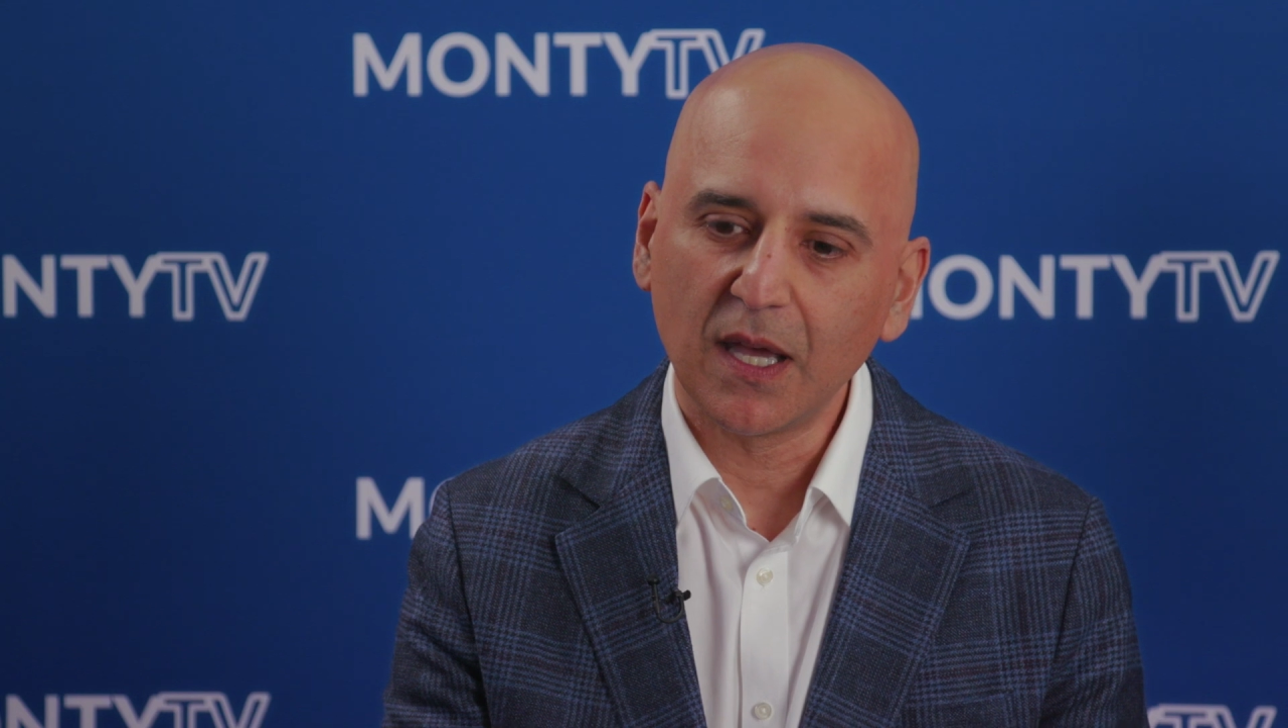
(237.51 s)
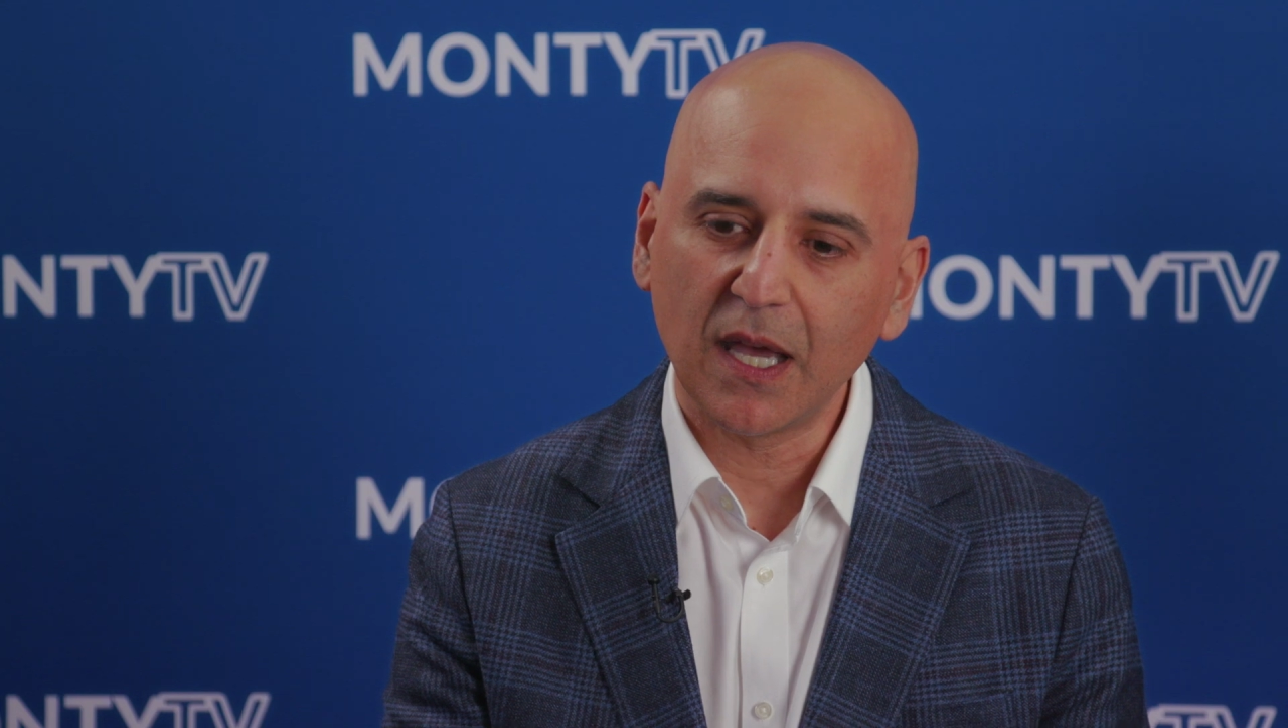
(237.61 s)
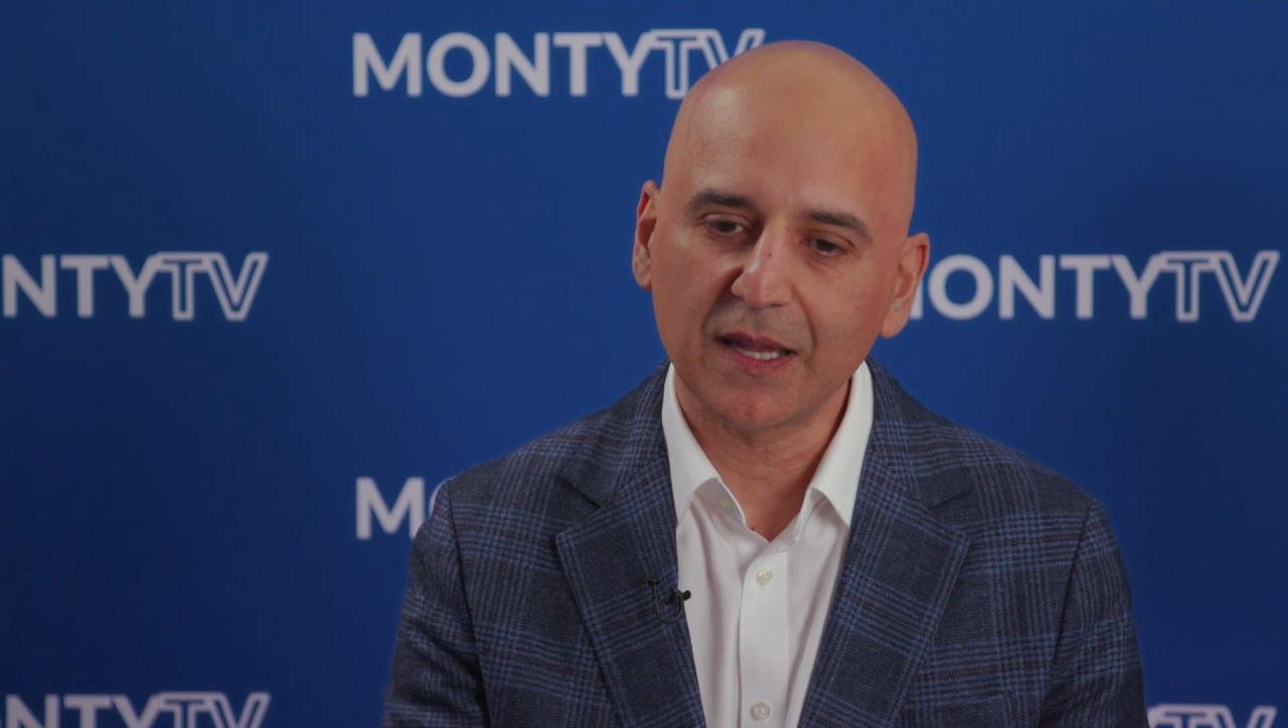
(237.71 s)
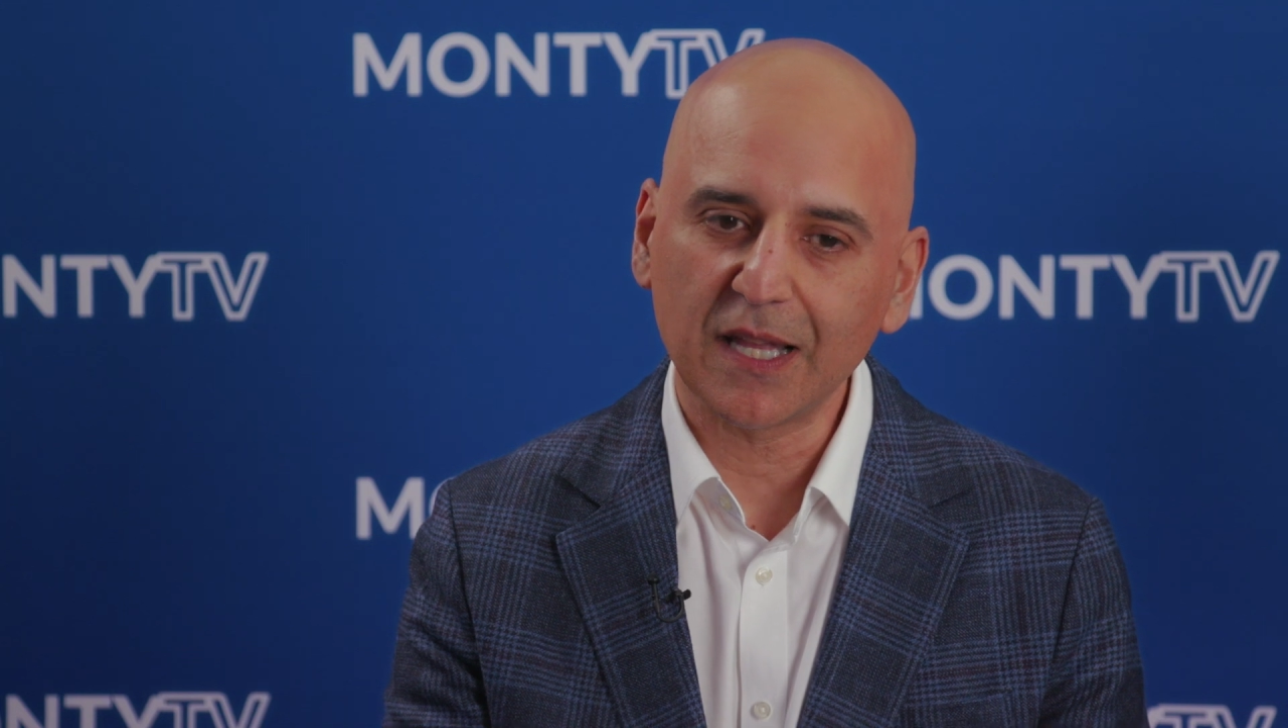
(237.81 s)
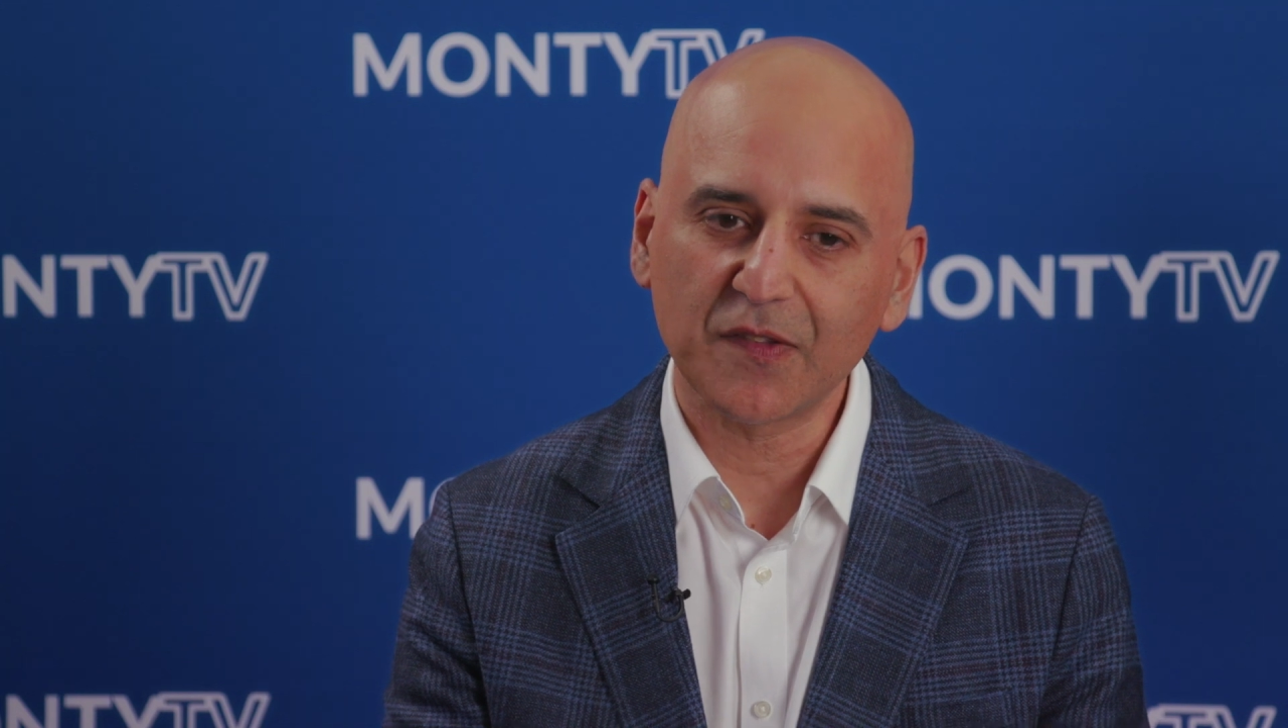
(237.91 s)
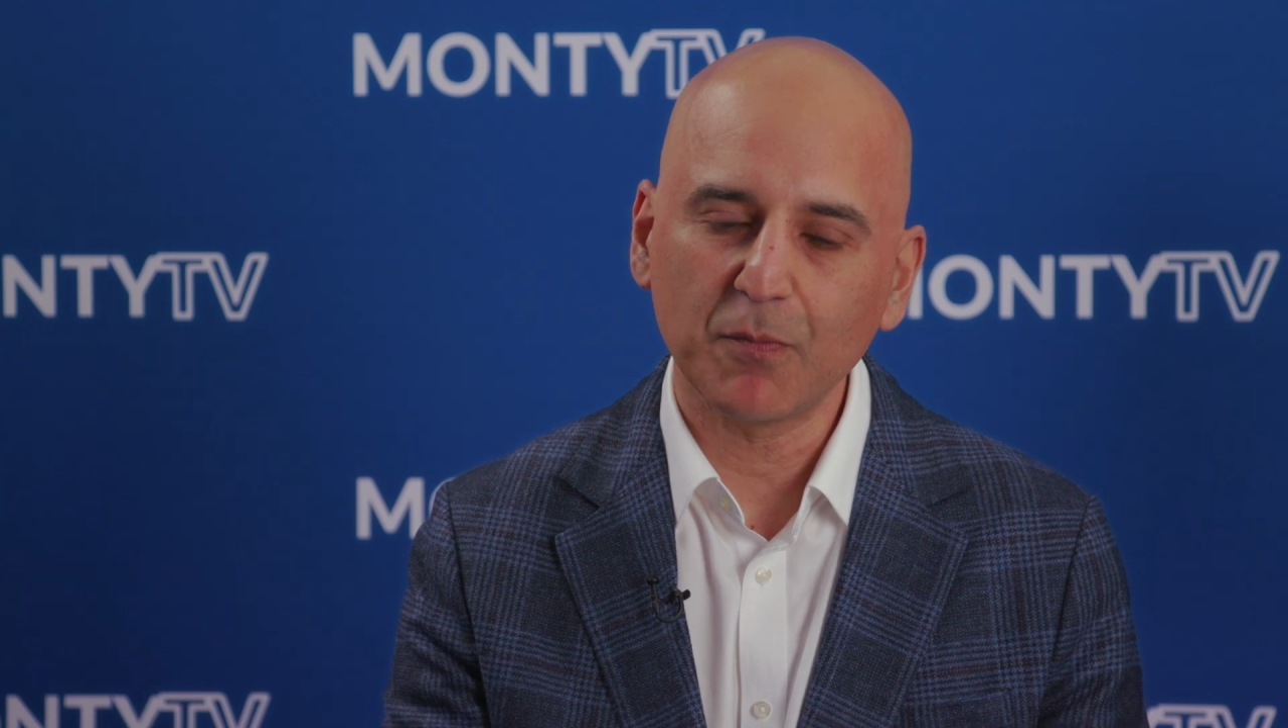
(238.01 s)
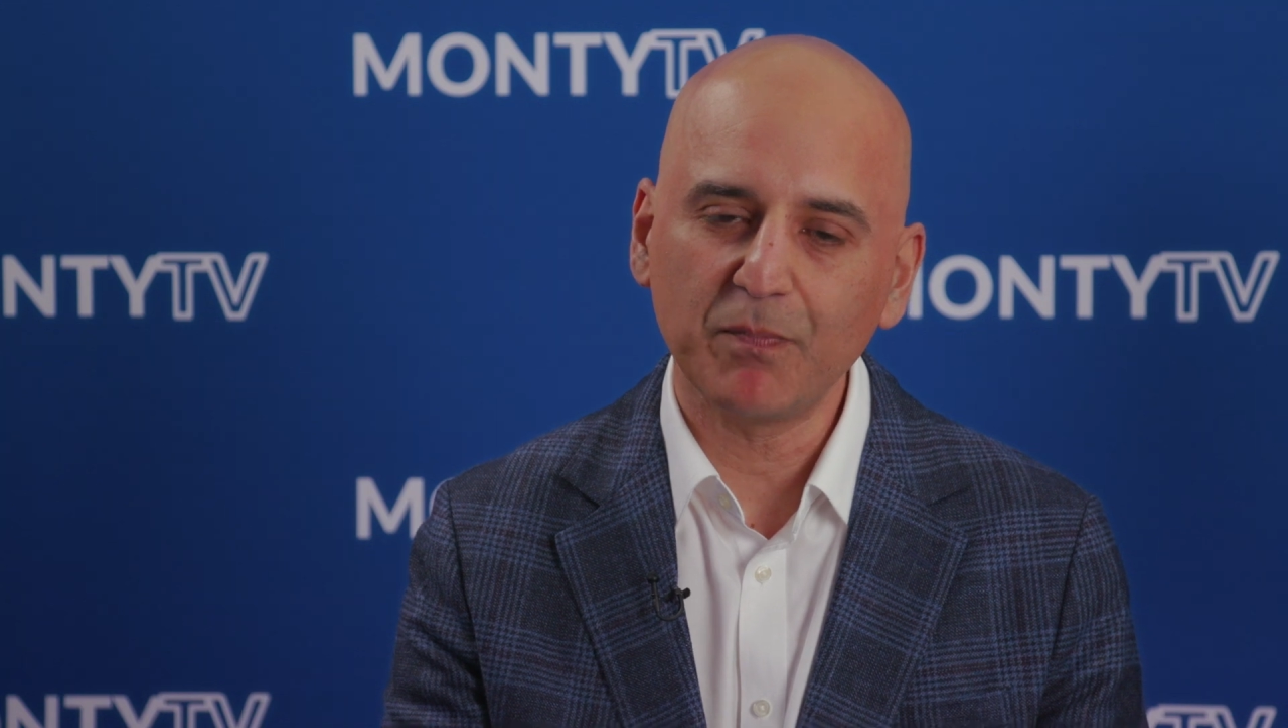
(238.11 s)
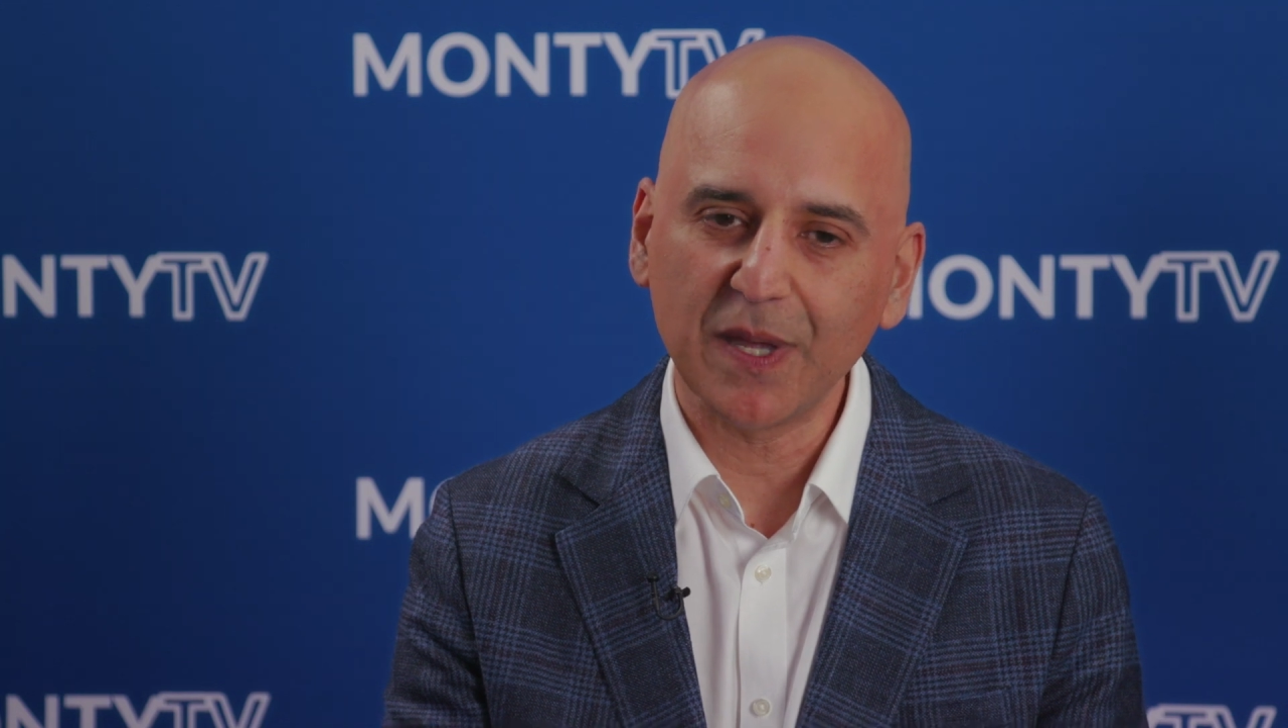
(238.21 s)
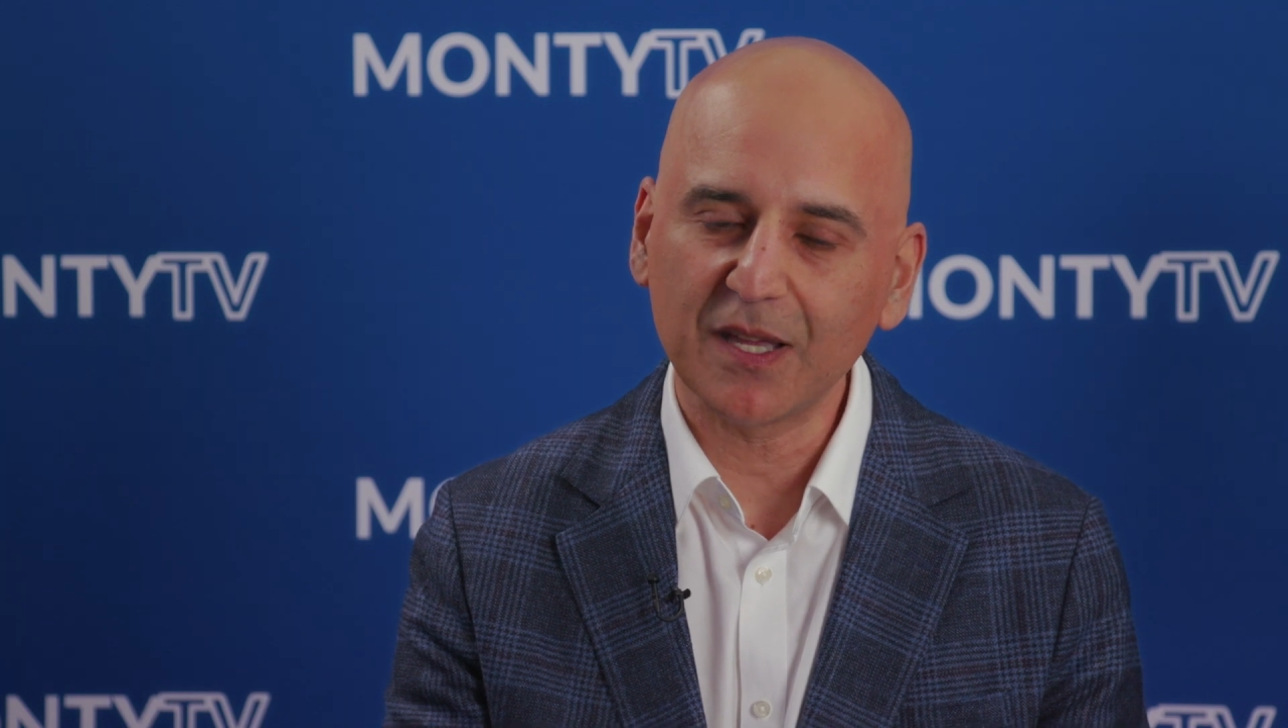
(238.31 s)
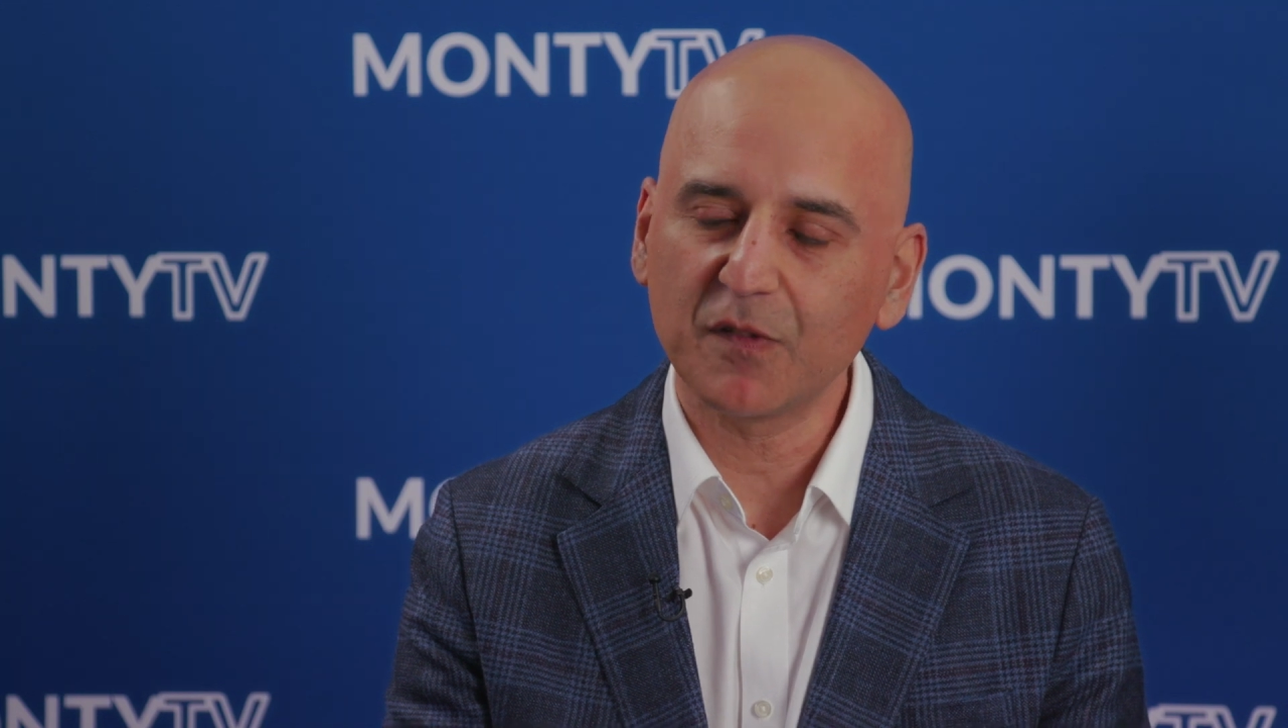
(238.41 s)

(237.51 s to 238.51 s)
And that's a big